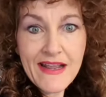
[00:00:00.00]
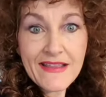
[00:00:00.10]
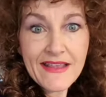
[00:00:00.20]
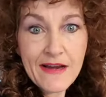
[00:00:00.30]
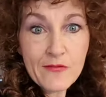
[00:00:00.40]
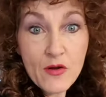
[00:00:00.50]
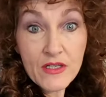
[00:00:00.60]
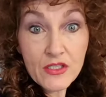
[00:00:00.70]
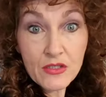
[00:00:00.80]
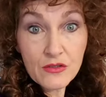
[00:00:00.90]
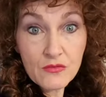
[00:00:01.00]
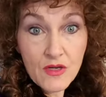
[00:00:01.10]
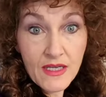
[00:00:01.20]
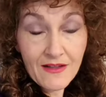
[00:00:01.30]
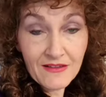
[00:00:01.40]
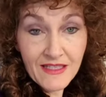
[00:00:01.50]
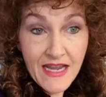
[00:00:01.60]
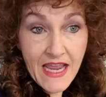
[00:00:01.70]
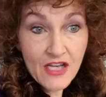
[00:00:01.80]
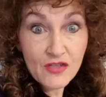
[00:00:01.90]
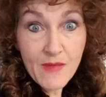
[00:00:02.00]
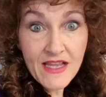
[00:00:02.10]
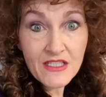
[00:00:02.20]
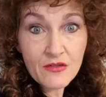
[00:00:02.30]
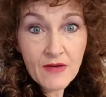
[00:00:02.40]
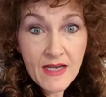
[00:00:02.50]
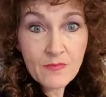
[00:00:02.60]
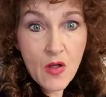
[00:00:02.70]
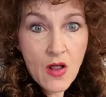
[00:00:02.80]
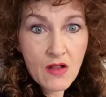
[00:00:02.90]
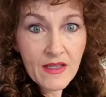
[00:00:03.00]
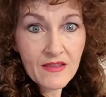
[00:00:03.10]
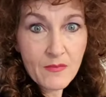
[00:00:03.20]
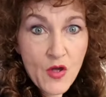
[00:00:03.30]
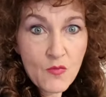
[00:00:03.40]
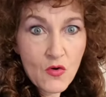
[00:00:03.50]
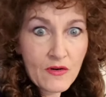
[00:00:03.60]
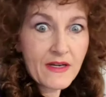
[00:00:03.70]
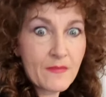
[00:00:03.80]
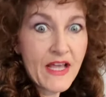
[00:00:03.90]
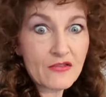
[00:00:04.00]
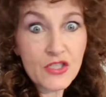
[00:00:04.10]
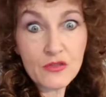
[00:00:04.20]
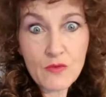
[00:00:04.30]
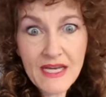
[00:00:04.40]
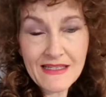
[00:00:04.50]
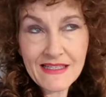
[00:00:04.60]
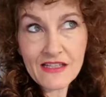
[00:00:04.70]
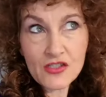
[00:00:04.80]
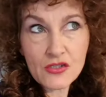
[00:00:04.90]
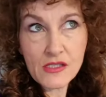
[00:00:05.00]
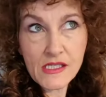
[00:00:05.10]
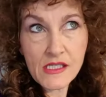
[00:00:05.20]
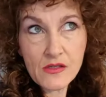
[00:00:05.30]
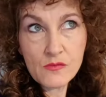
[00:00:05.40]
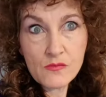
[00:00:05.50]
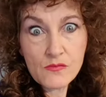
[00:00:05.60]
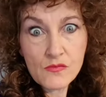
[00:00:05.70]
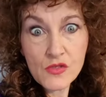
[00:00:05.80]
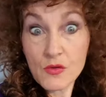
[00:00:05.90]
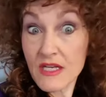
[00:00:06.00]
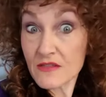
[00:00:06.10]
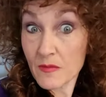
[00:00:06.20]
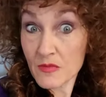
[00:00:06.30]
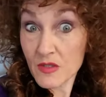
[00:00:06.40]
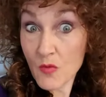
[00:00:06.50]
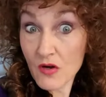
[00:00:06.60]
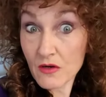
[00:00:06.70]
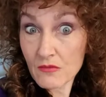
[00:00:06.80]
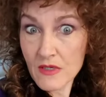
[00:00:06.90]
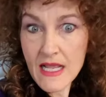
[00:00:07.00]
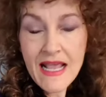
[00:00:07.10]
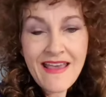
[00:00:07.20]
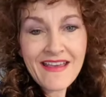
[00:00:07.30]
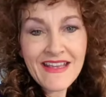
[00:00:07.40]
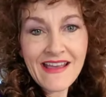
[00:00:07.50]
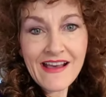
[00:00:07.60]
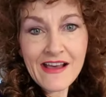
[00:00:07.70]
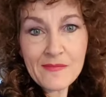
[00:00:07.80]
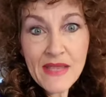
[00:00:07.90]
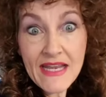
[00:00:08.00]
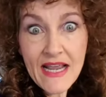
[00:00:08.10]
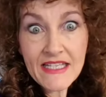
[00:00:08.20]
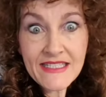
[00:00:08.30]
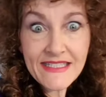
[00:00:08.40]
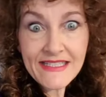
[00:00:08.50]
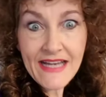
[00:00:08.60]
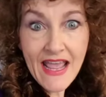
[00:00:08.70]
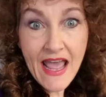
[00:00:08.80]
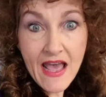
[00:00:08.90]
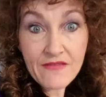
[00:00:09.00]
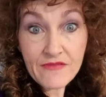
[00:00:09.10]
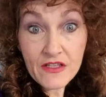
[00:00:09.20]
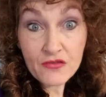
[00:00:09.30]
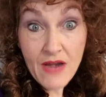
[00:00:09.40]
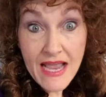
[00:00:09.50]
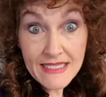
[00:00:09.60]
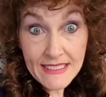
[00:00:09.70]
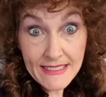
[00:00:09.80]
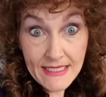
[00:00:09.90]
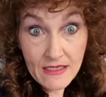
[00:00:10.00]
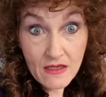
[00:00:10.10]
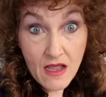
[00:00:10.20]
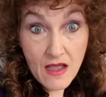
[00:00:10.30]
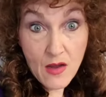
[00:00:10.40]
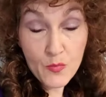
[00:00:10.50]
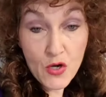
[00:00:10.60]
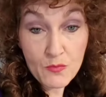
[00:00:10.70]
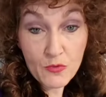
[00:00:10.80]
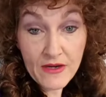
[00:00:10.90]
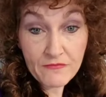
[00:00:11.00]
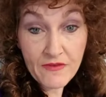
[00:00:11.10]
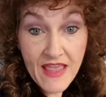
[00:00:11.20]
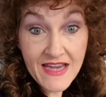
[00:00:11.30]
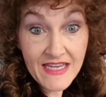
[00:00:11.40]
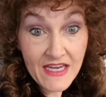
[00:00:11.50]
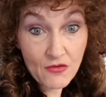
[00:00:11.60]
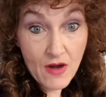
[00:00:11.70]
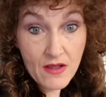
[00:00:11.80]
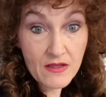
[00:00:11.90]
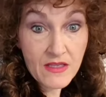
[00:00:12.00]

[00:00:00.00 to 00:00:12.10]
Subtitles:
that I'm going to a Gilded Age masquerade ball at the Biltmore in about 2 weeks. Actually, 2 weeks from tomorrow. And I didn't have a dress appropriate for that era.